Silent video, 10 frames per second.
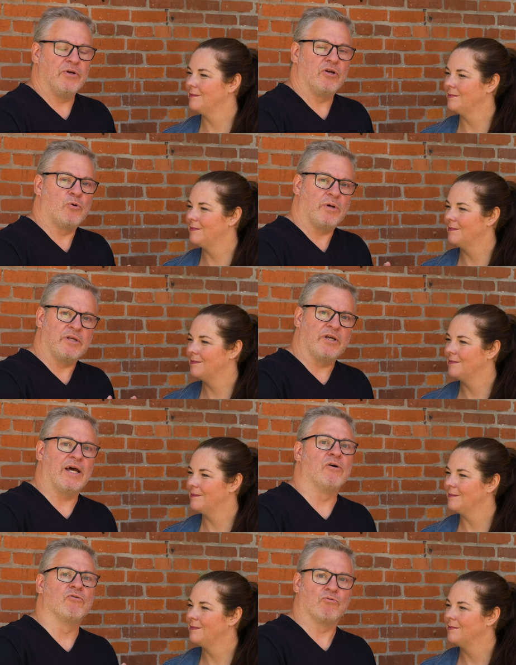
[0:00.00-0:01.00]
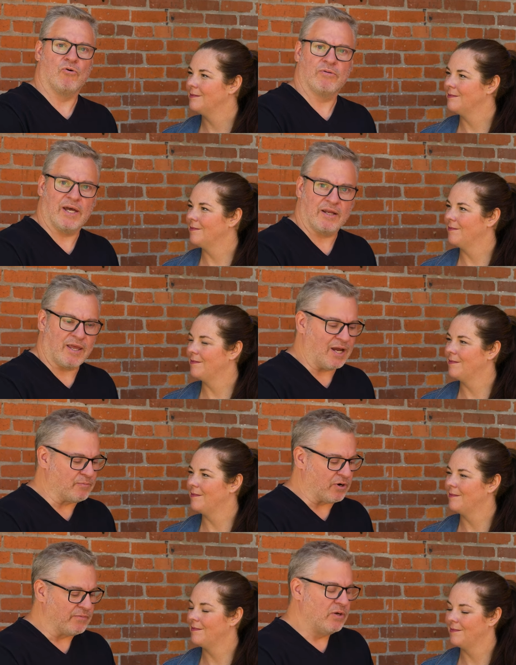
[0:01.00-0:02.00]
Speaker 1: But you're quickly going to outgrow that
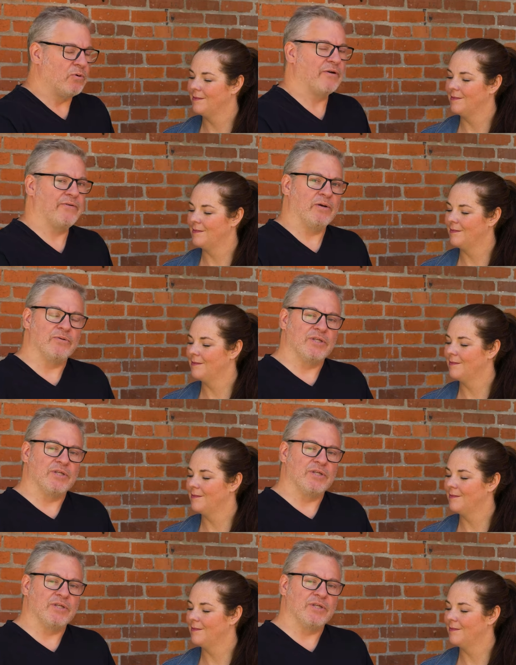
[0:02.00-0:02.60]
camera. Where I find